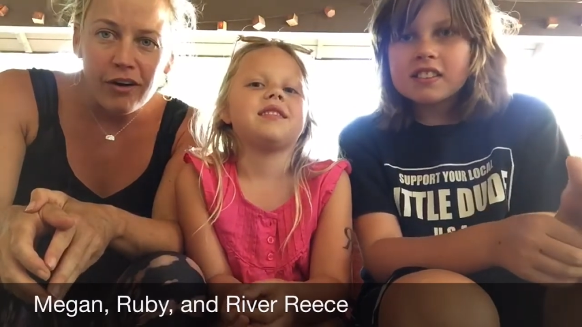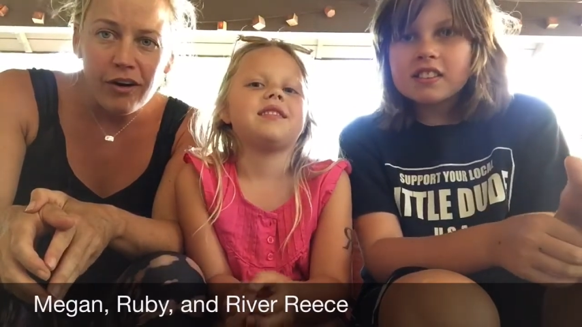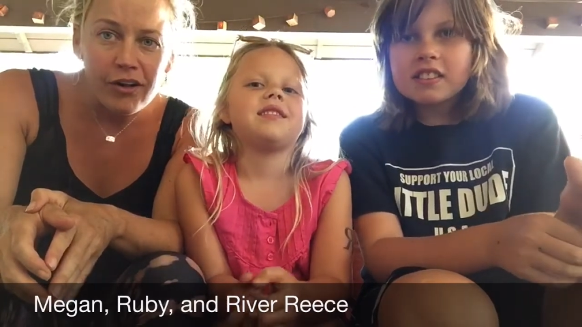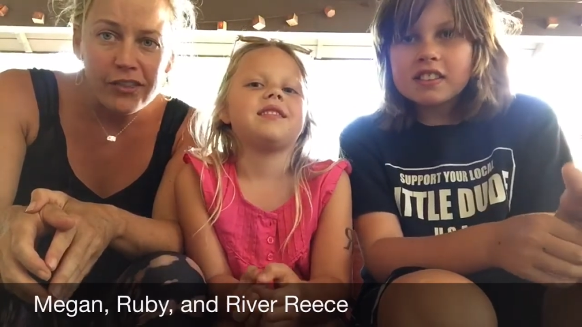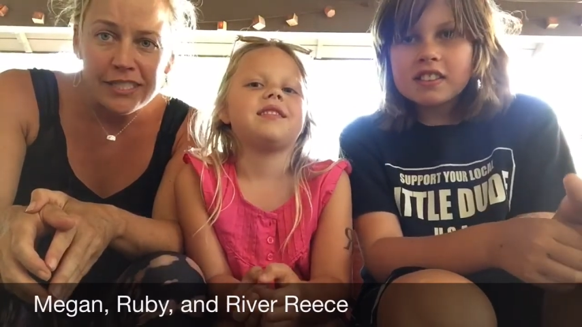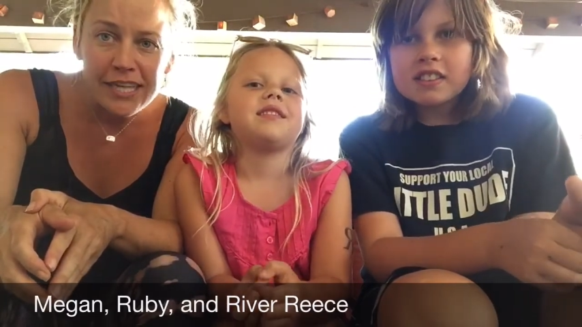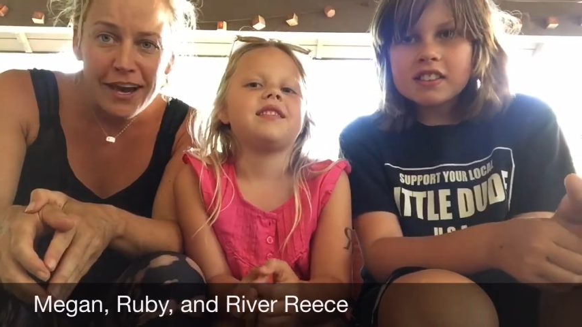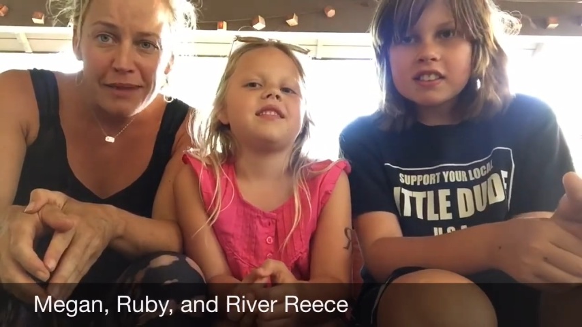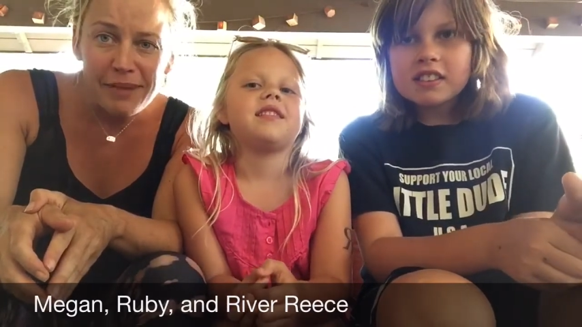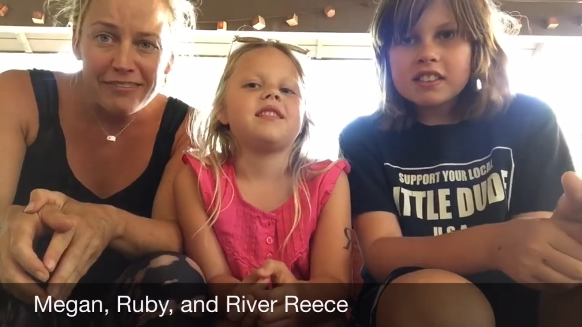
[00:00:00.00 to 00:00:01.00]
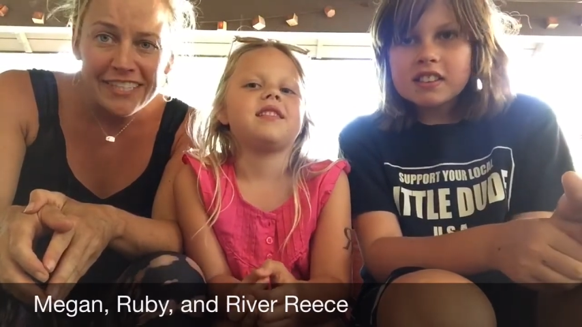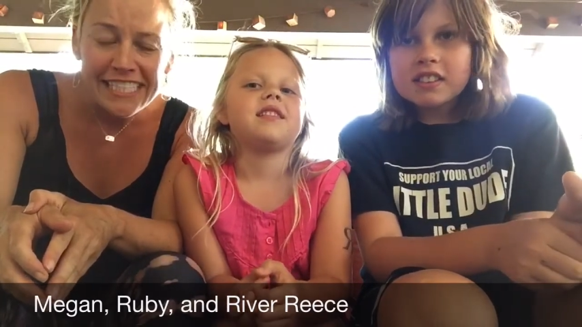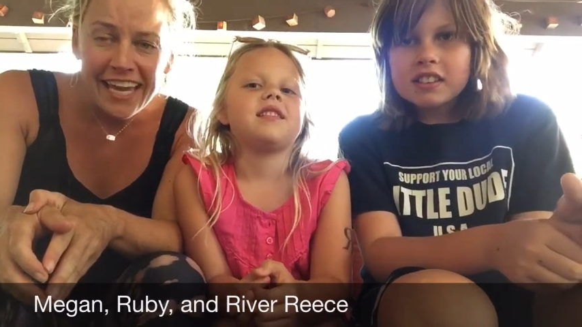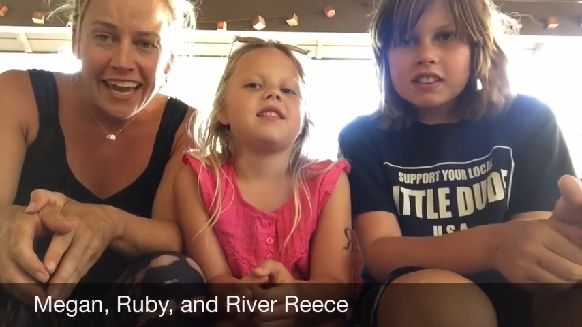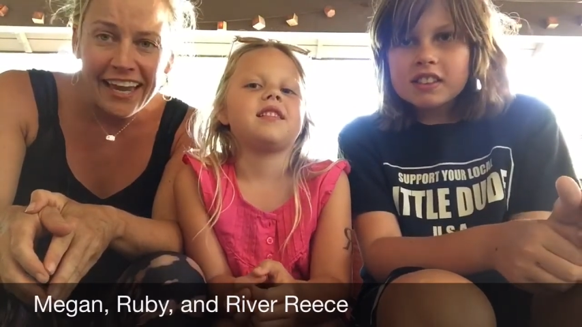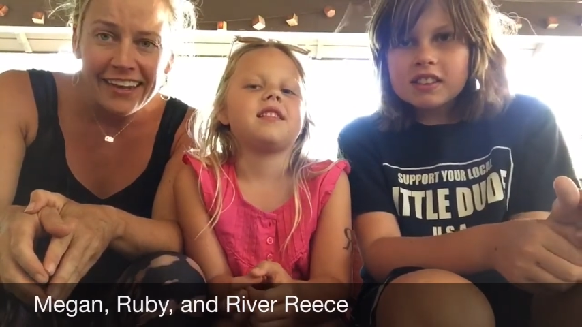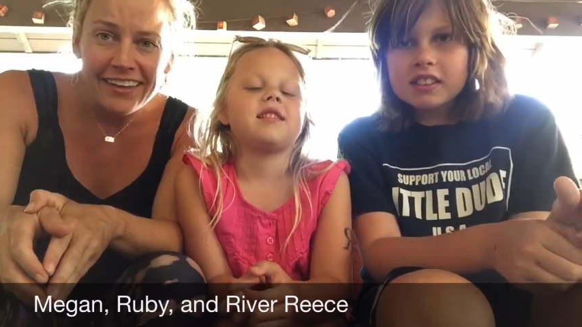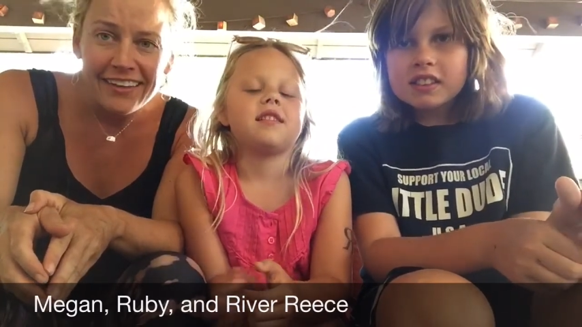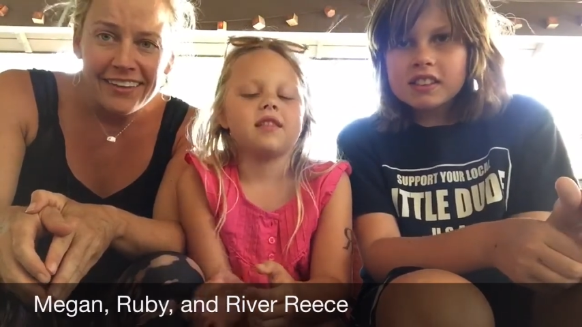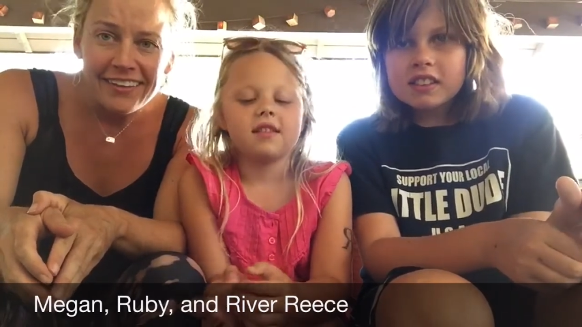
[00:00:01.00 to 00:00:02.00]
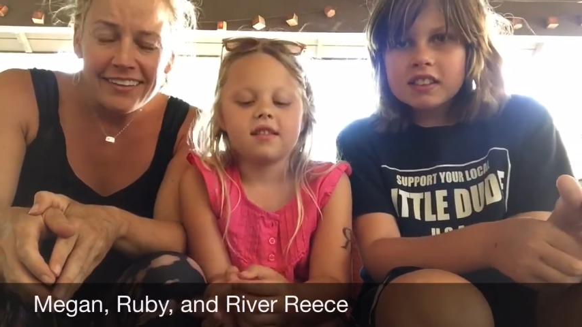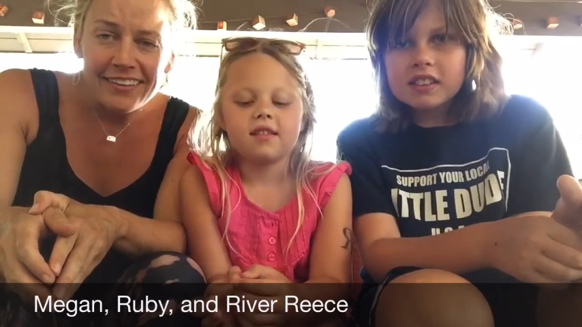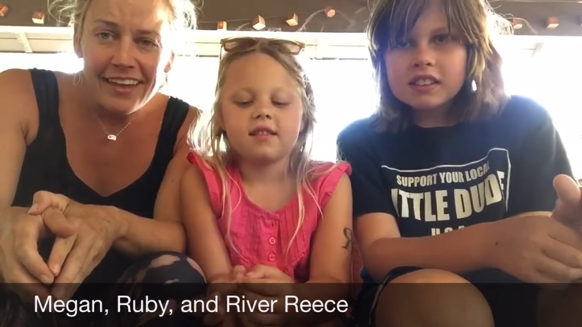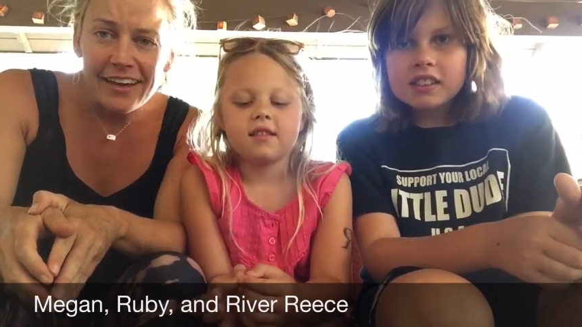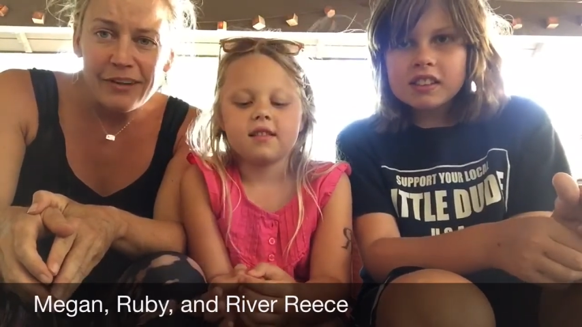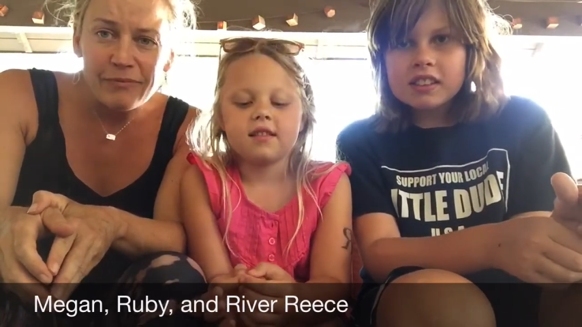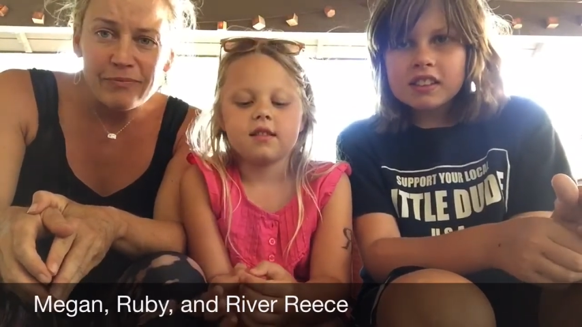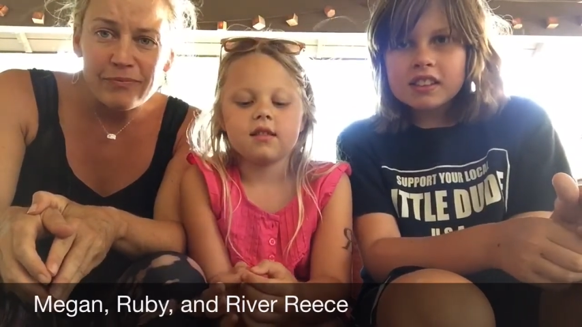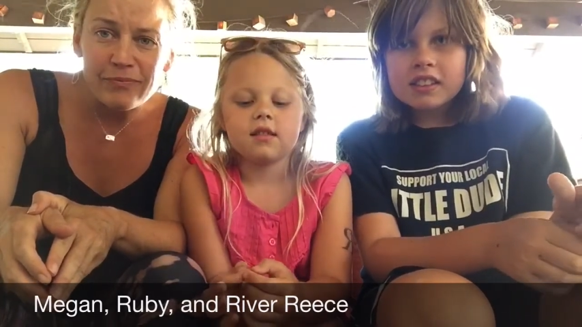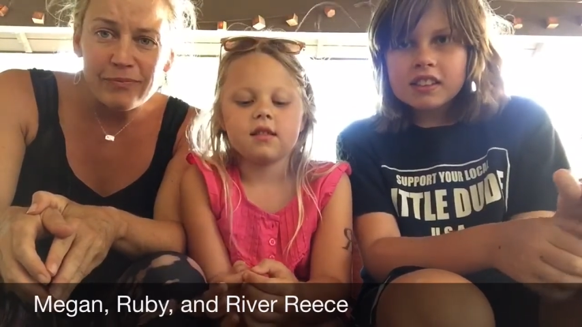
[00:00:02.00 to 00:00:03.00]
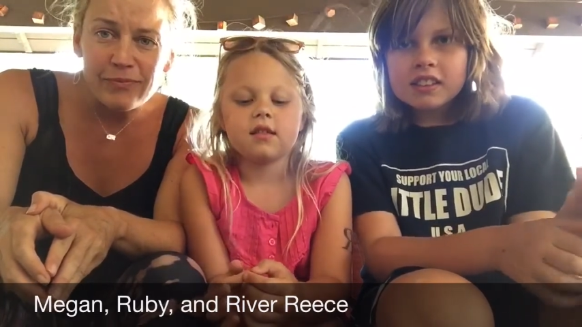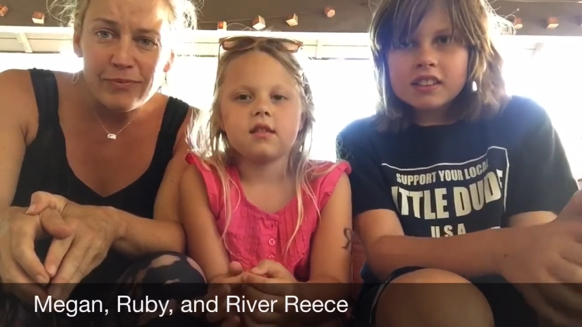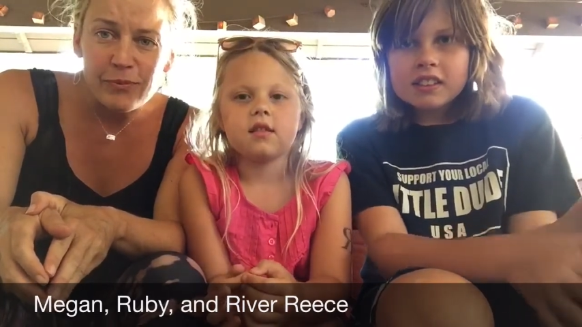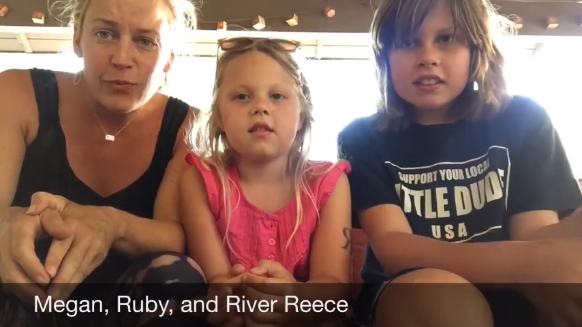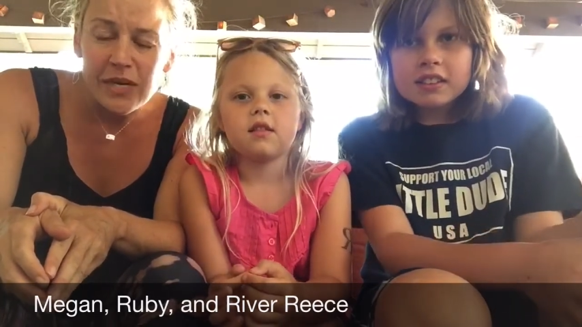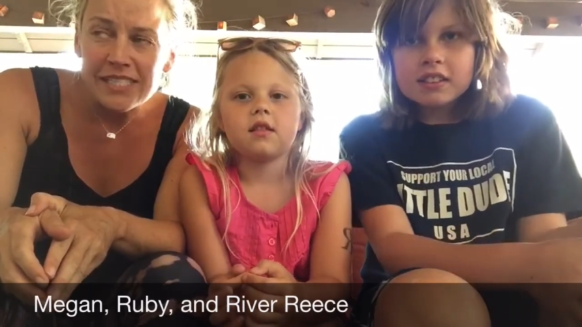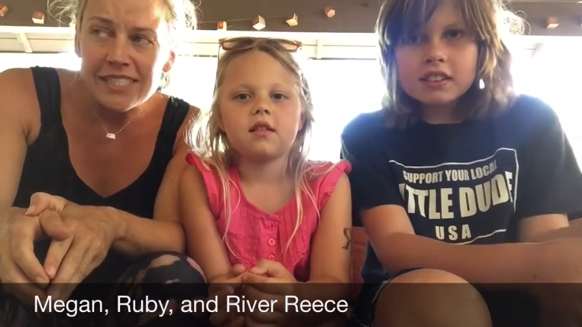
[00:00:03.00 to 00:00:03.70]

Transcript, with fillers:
Speaker 1: all the time, every day. Um, we